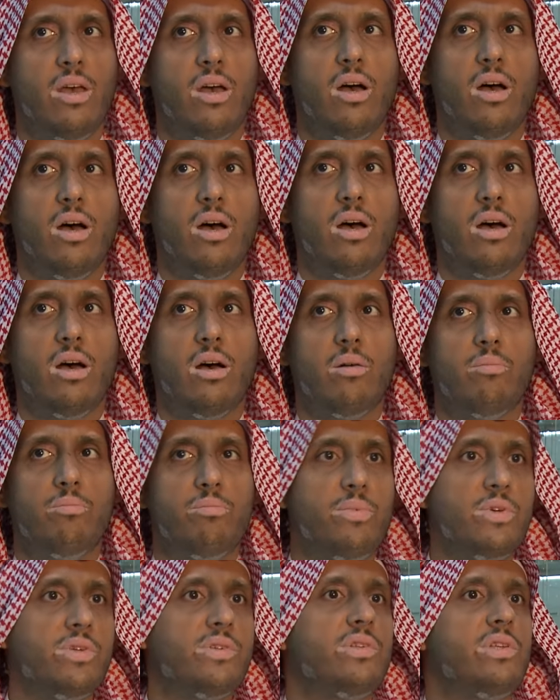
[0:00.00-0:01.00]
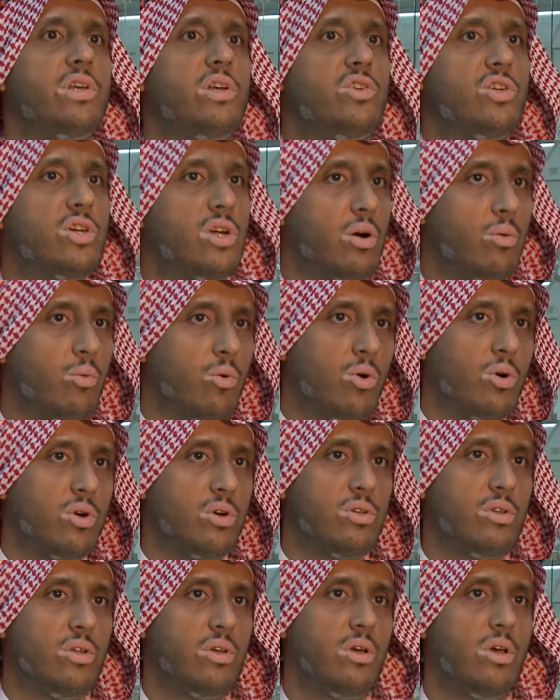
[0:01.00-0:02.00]
uh, Best Teacher
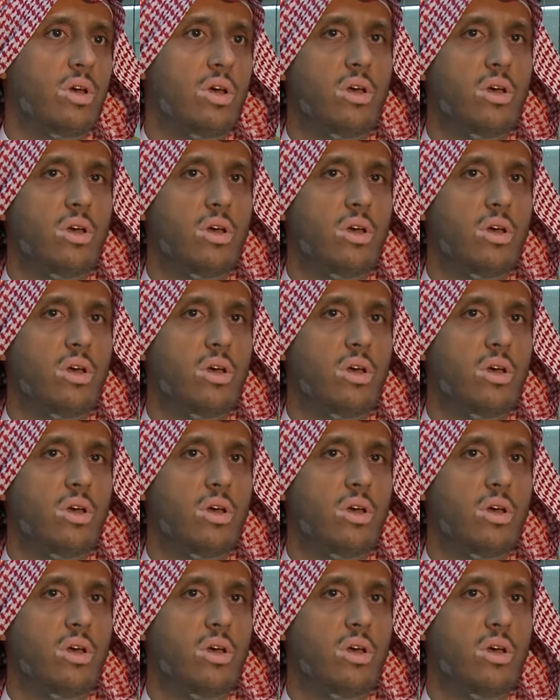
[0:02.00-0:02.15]
Award,